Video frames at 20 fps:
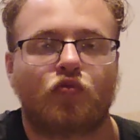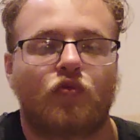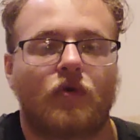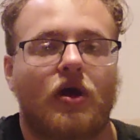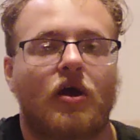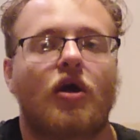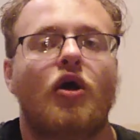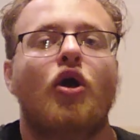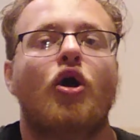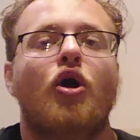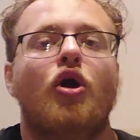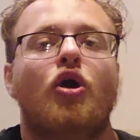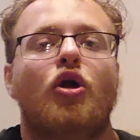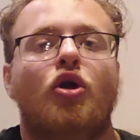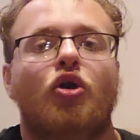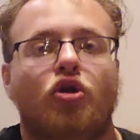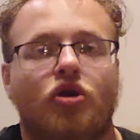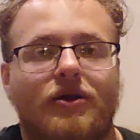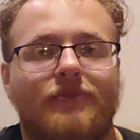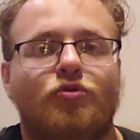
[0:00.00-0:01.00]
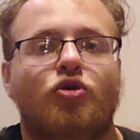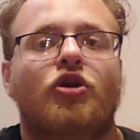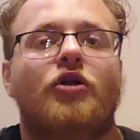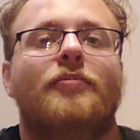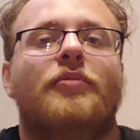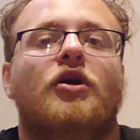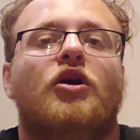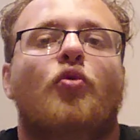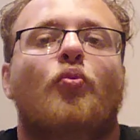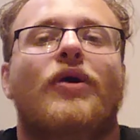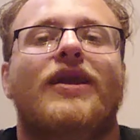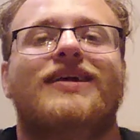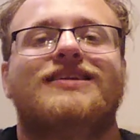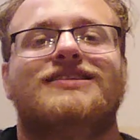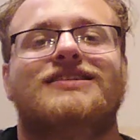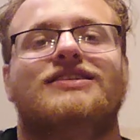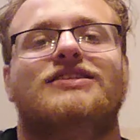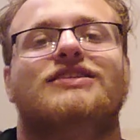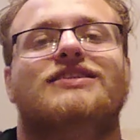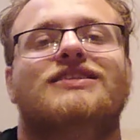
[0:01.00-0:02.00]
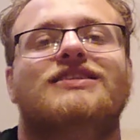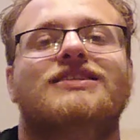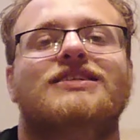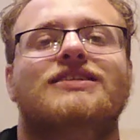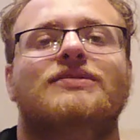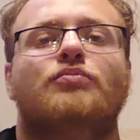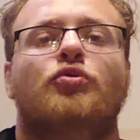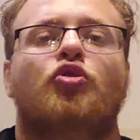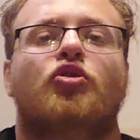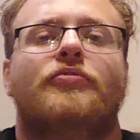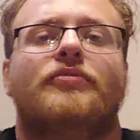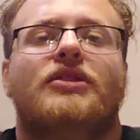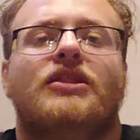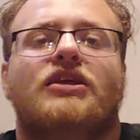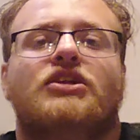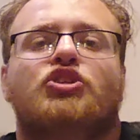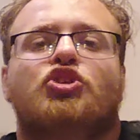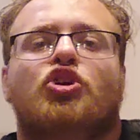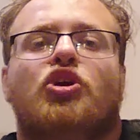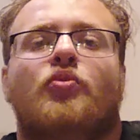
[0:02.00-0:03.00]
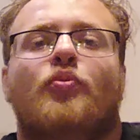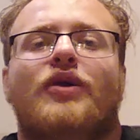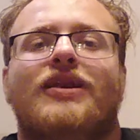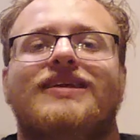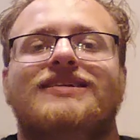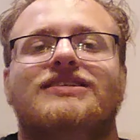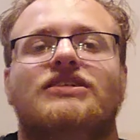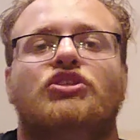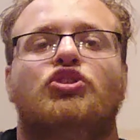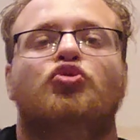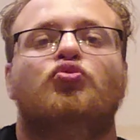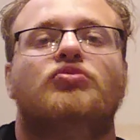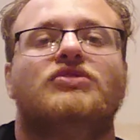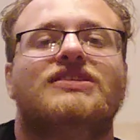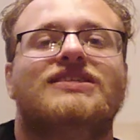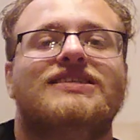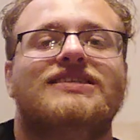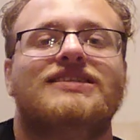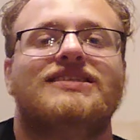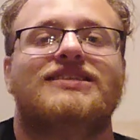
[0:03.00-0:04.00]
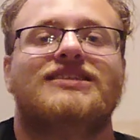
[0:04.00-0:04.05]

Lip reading: Right. Look, I'm gonna book a winner just to see. Broke a million, trick a winning, just you see.